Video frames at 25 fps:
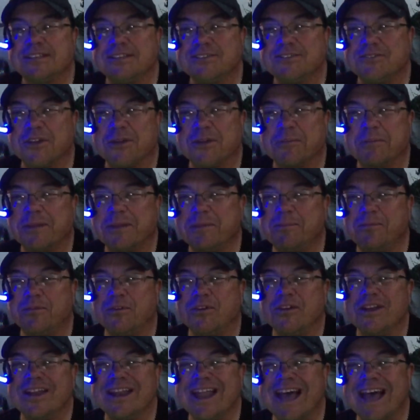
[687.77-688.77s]
that drunk people are
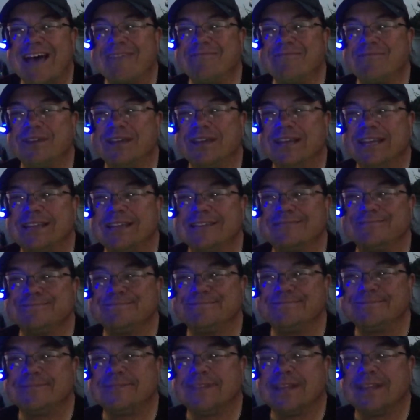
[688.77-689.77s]
not funny
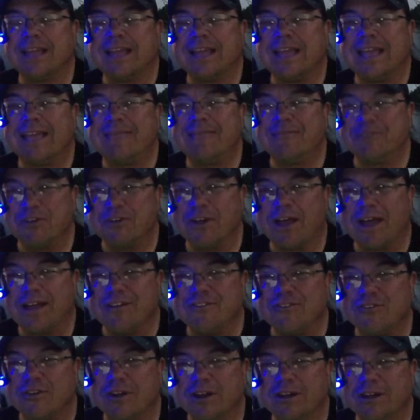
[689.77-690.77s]
if you're not
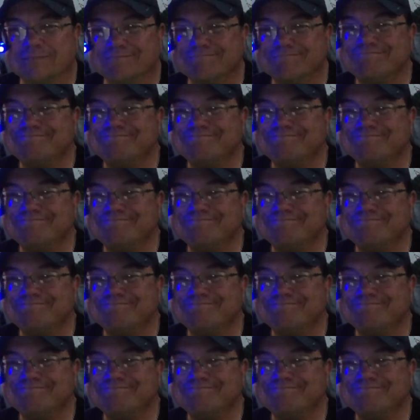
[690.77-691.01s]
drunk?